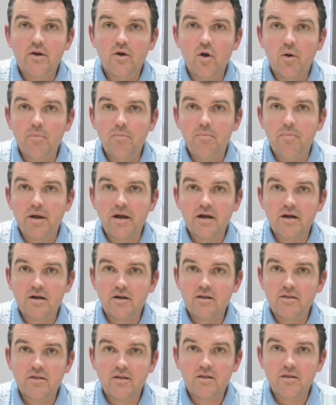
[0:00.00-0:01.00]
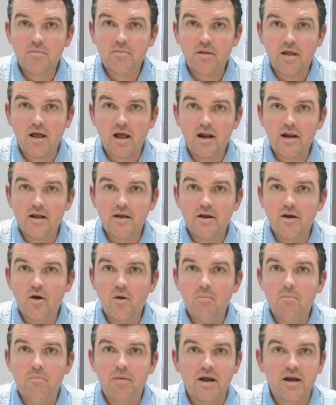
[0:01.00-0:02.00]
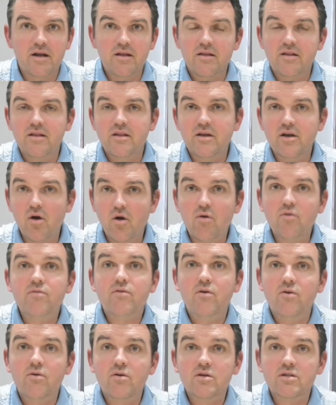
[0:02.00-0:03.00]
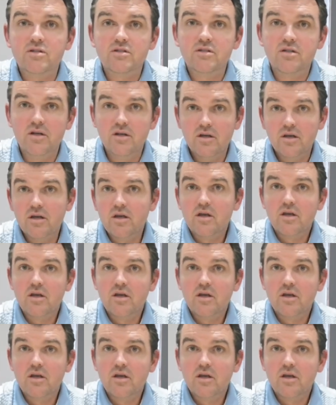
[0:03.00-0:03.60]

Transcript: You're not bigger than the planet. You're not bigger than the golf course.